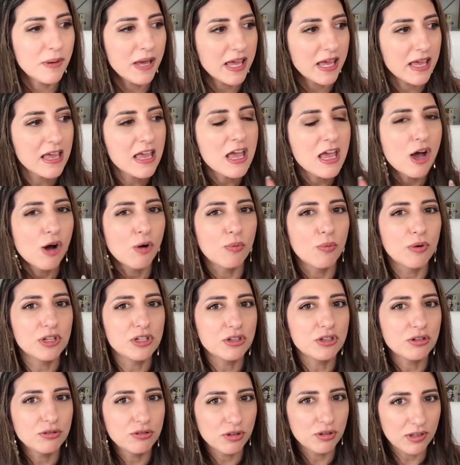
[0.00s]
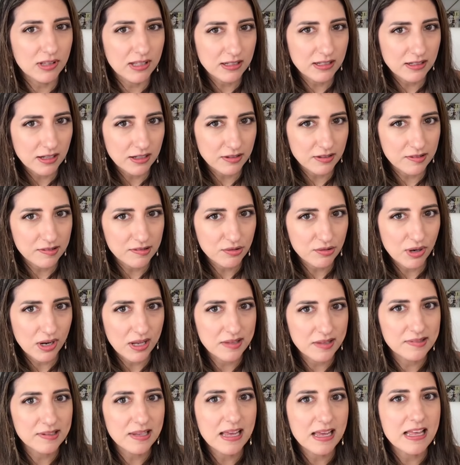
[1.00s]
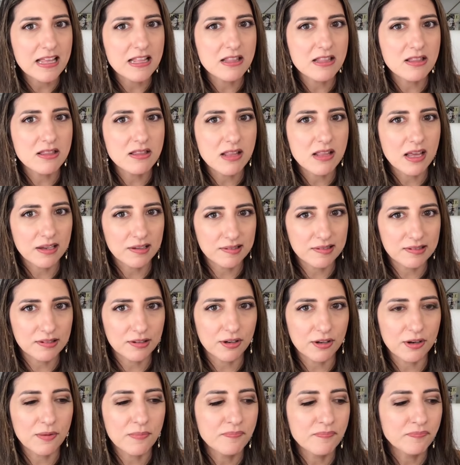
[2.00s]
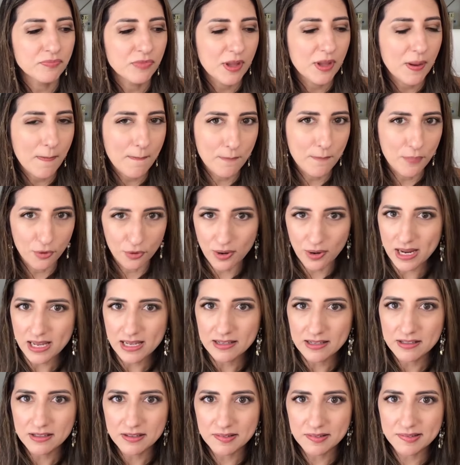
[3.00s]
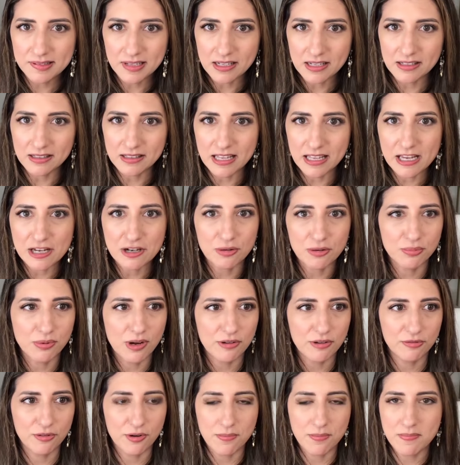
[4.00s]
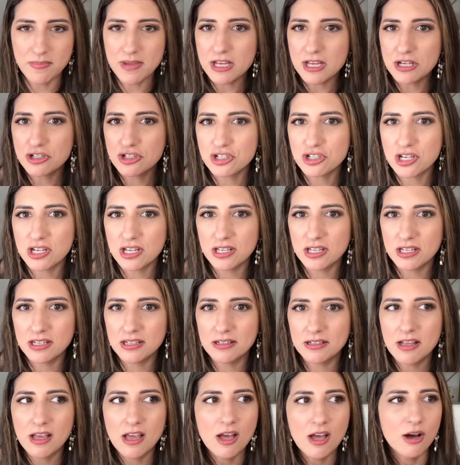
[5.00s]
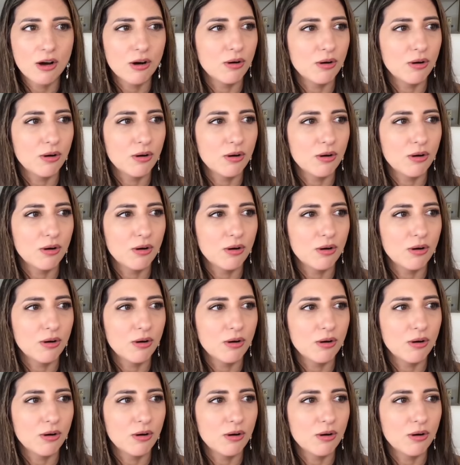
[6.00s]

But when you do the 90s trends in nicer brands like Reformation